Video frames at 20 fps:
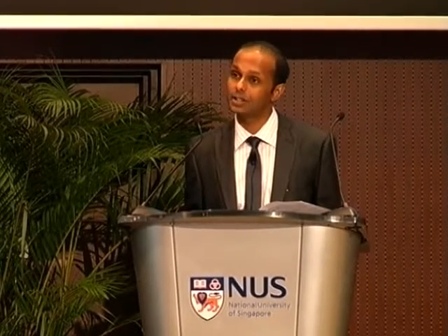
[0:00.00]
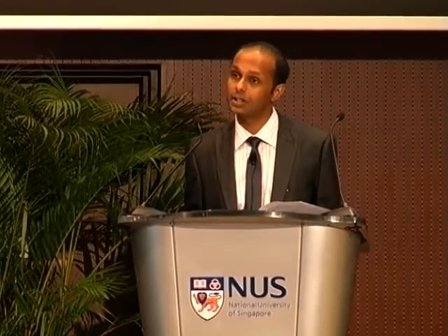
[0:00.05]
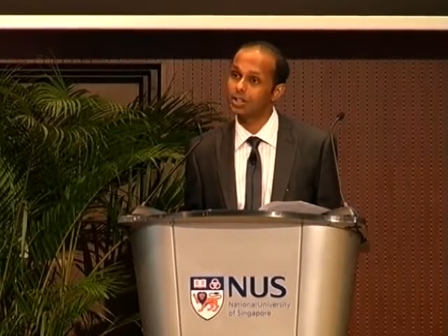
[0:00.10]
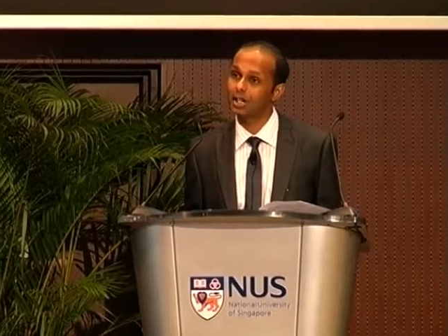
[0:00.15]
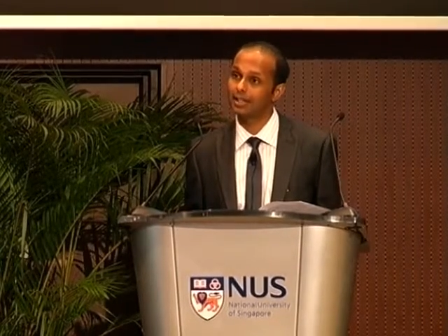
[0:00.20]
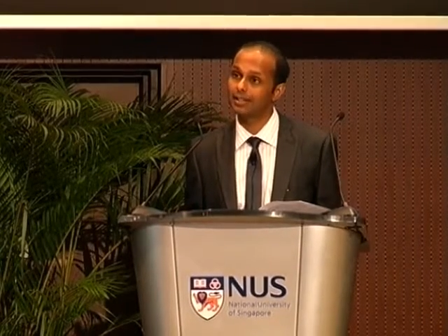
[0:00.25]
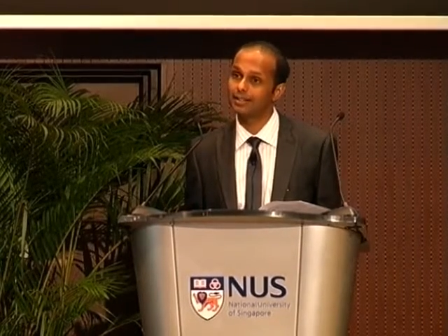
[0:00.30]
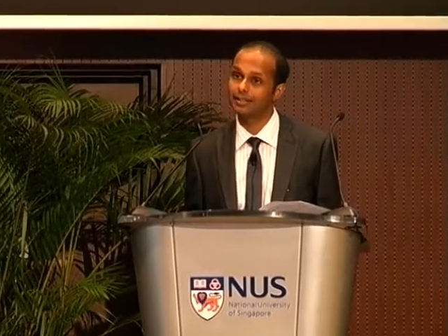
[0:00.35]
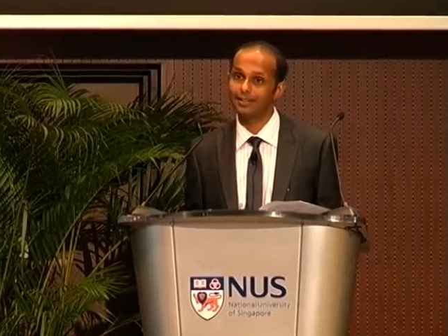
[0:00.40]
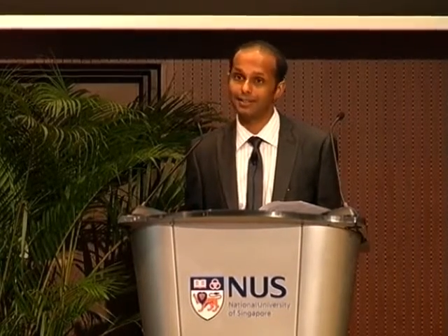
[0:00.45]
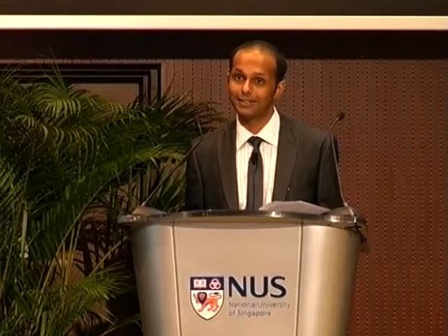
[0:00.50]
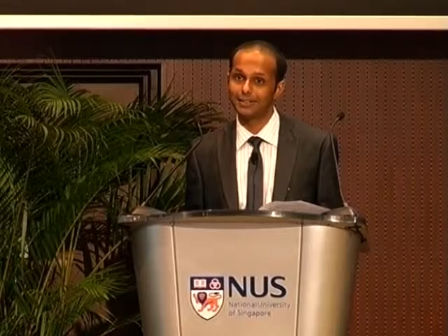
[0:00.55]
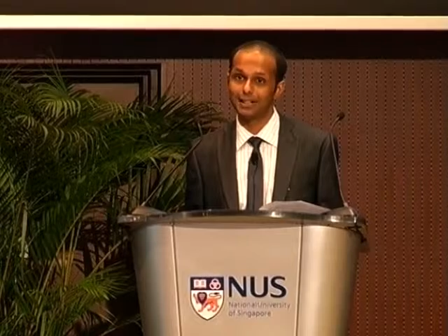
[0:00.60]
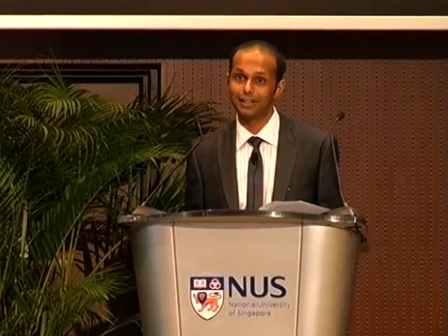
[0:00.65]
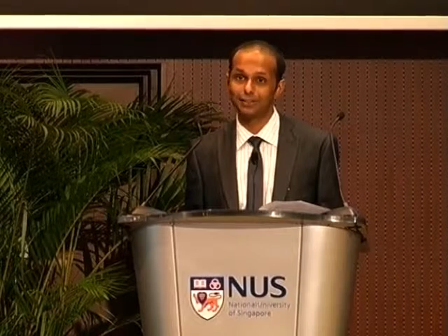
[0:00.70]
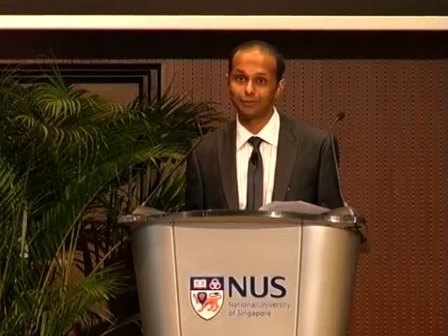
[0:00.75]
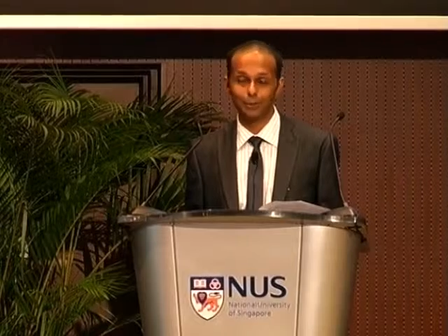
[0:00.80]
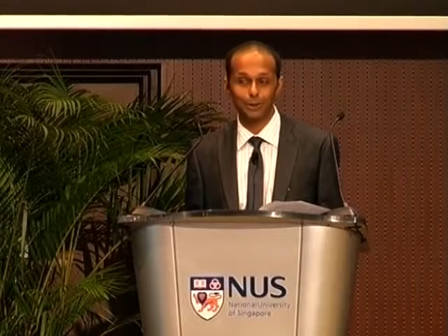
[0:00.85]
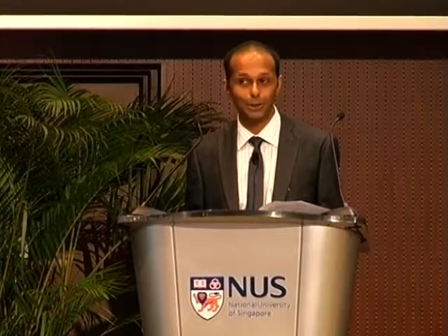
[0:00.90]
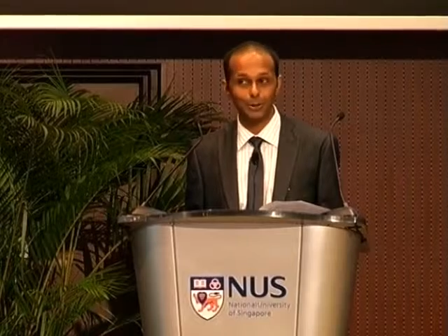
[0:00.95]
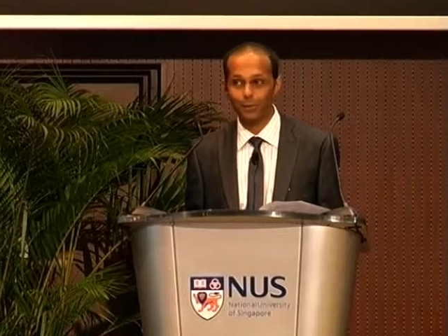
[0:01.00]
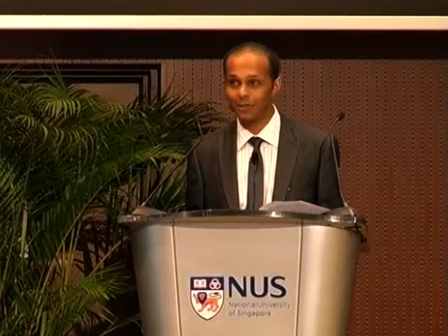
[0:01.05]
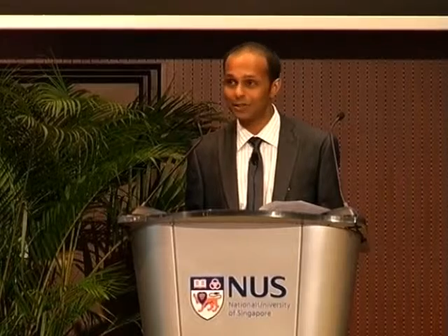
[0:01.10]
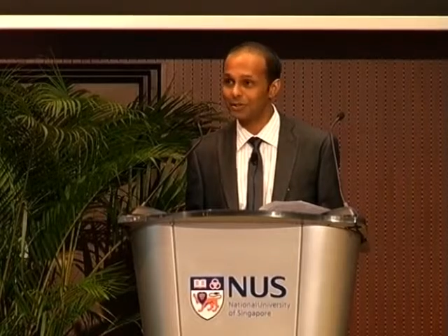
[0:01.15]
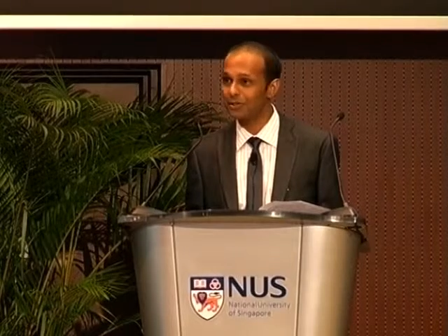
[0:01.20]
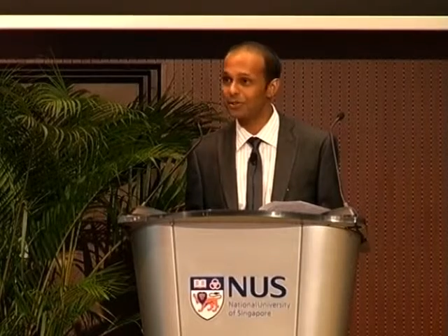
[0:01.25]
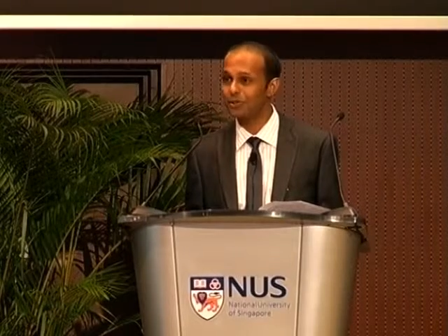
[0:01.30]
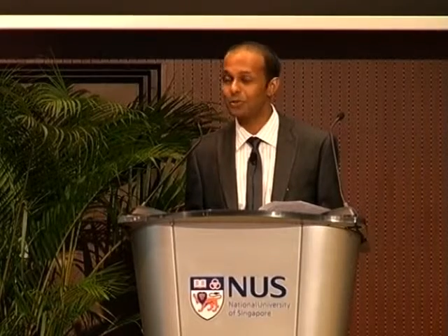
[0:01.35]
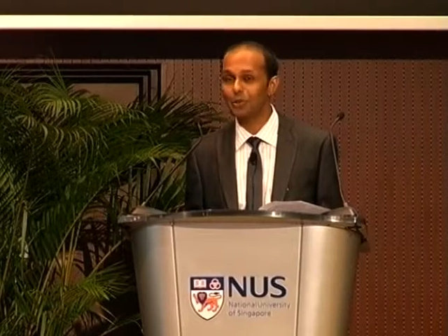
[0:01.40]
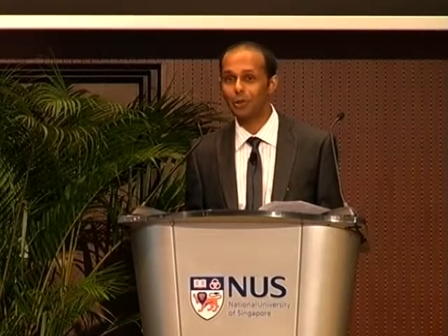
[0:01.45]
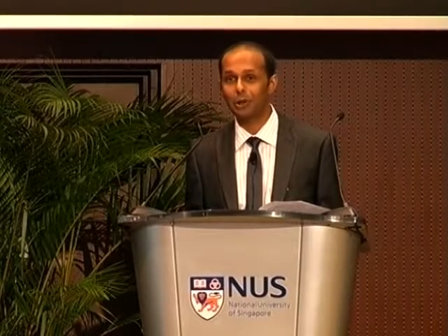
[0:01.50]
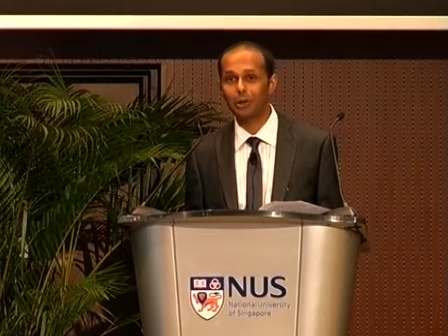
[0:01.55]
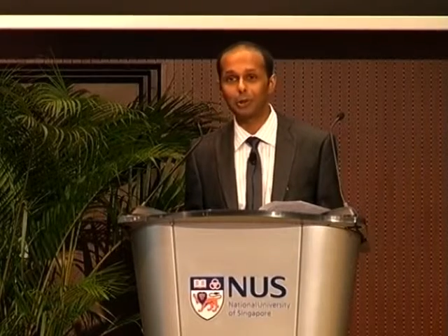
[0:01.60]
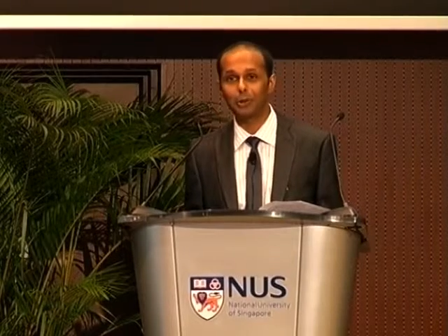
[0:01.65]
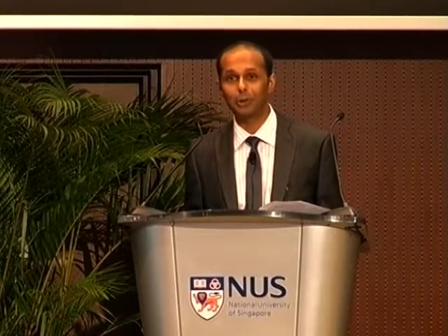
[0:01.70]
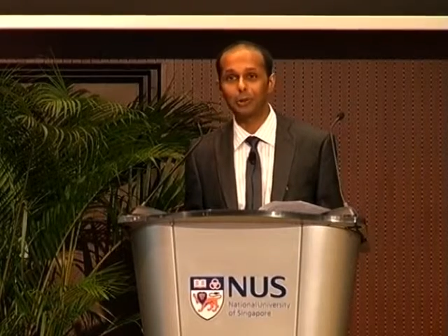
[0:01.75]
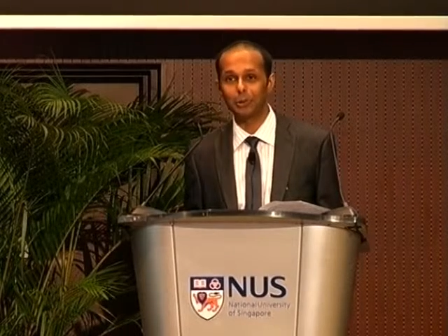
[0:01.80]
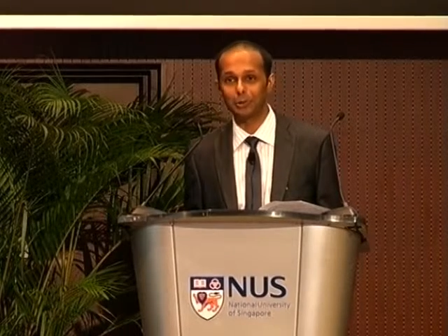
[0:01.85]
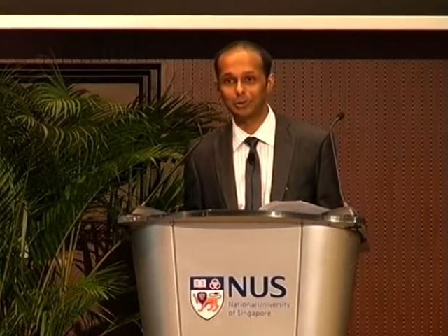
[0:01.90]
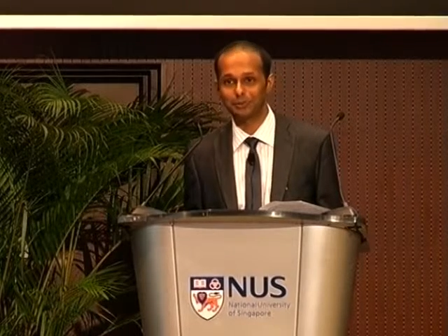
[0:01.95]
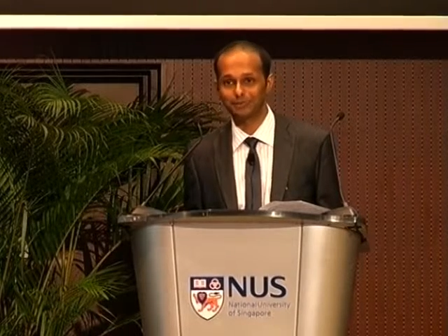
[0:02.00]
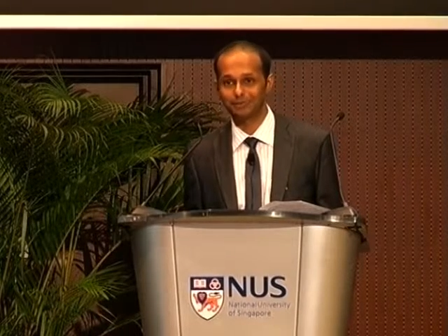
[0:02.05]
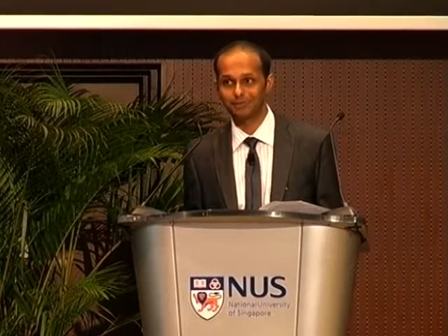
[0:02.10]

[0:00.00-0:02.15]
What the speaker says: Charter itself, which wasn't too long ago.